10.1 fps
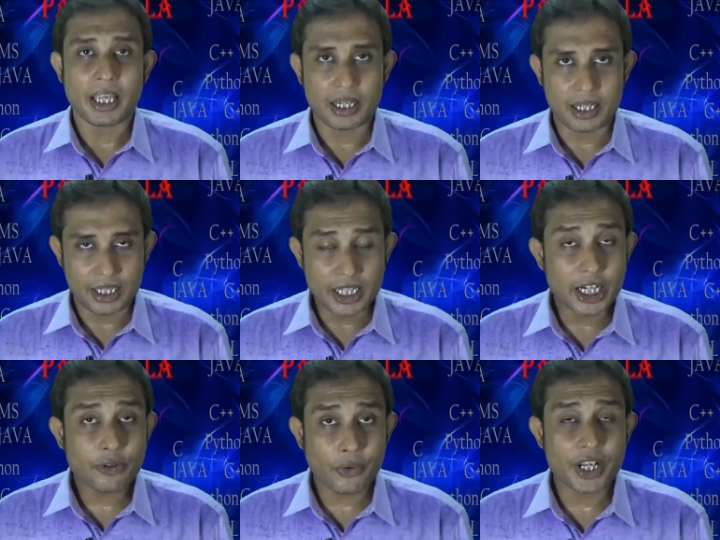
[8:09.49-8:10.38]

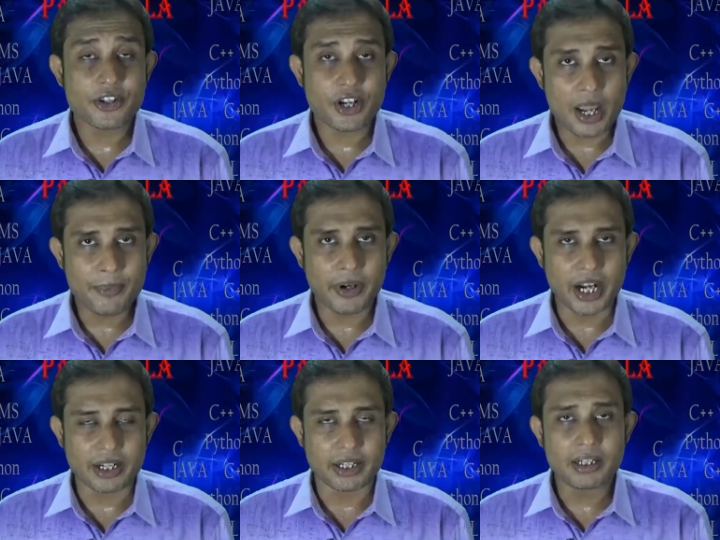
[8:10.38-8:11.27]
electronic
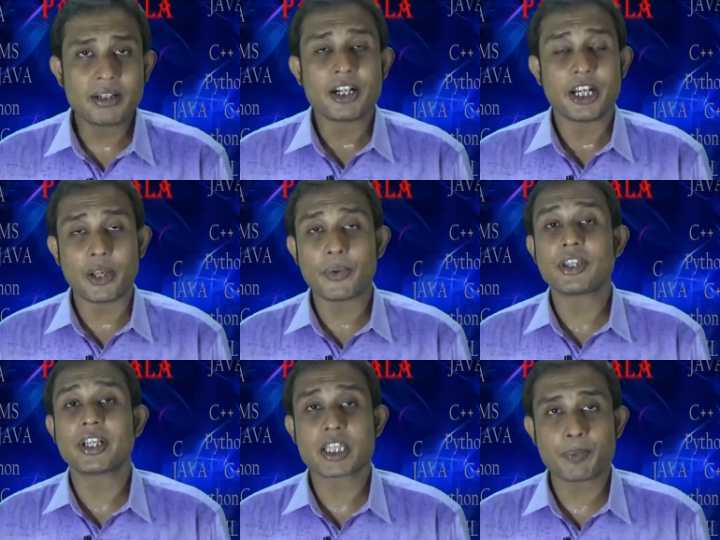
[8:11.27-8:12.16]
typewriter,
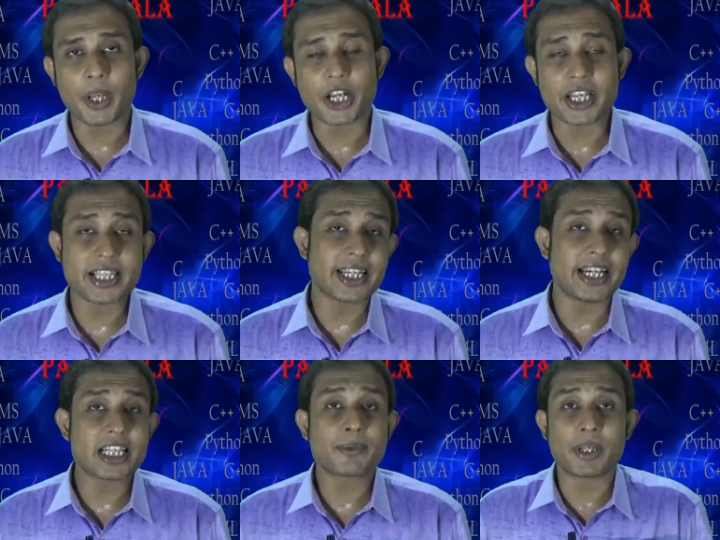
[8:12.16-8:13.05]
during the speed
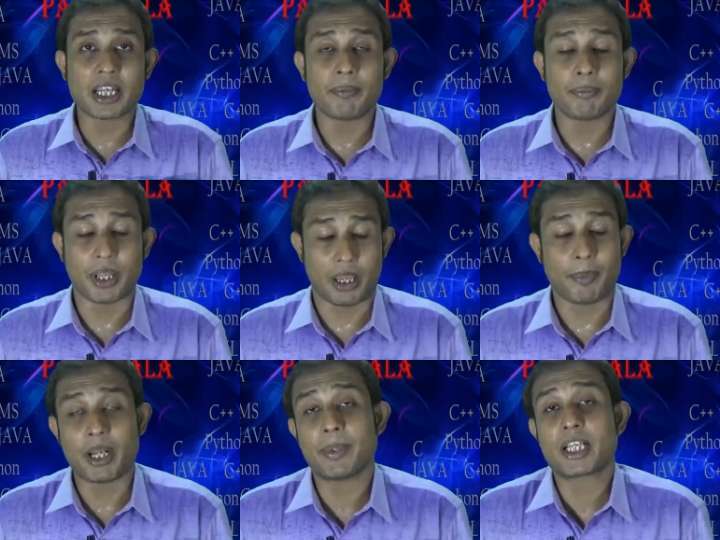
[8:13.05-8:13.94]
it is become
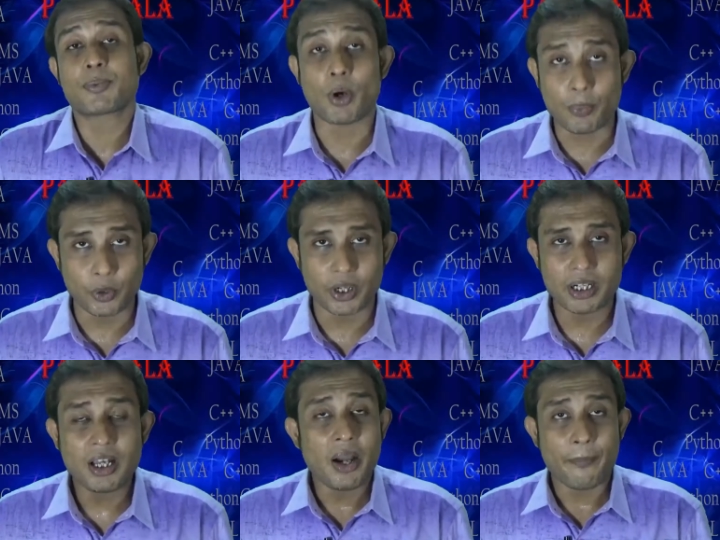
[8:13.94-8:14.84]
very much
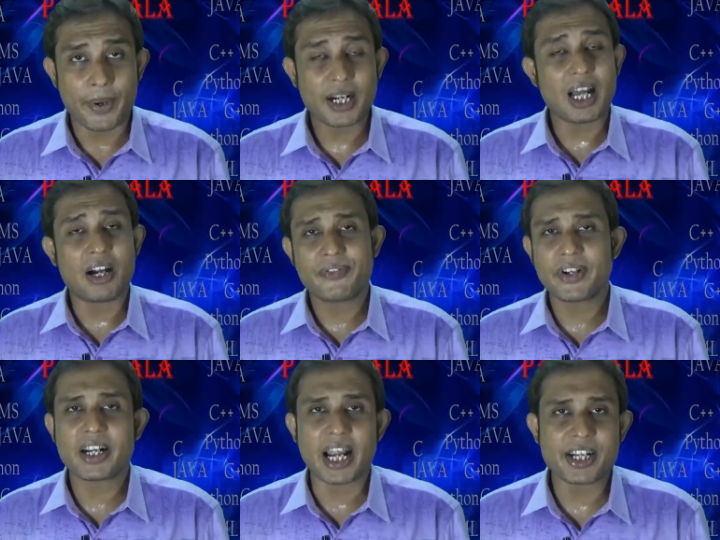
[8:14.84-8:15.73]
popular, but
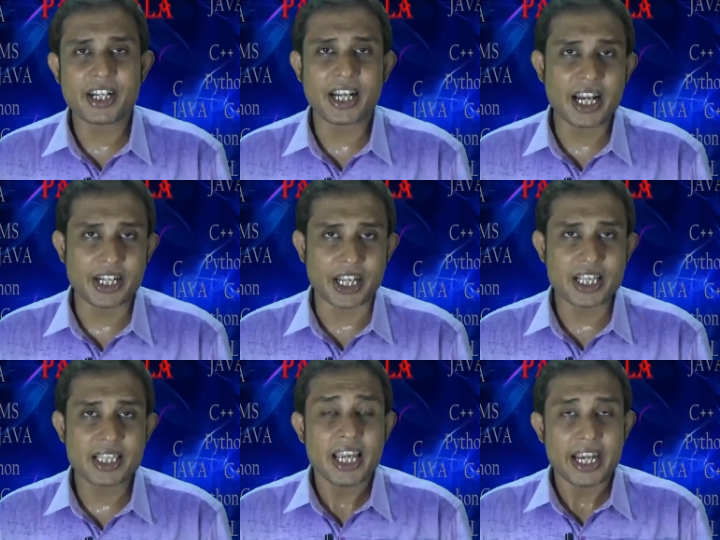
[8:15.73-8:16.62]
after
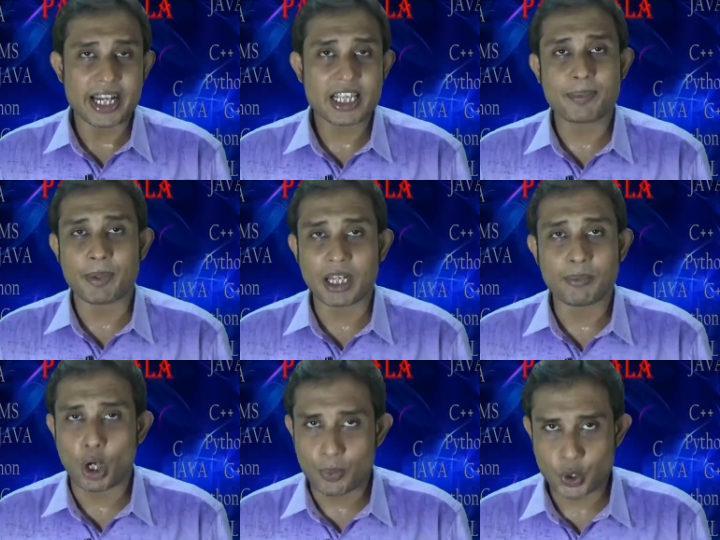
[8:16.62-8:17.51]
1990s it is
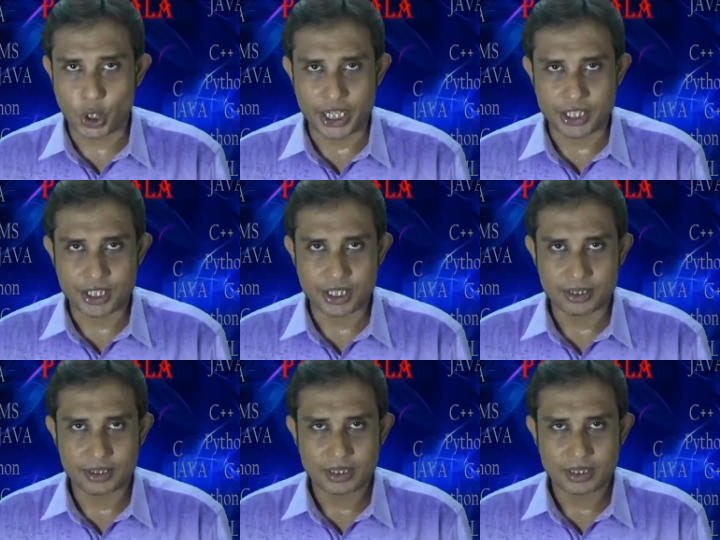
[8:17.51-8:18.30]
become obsolete.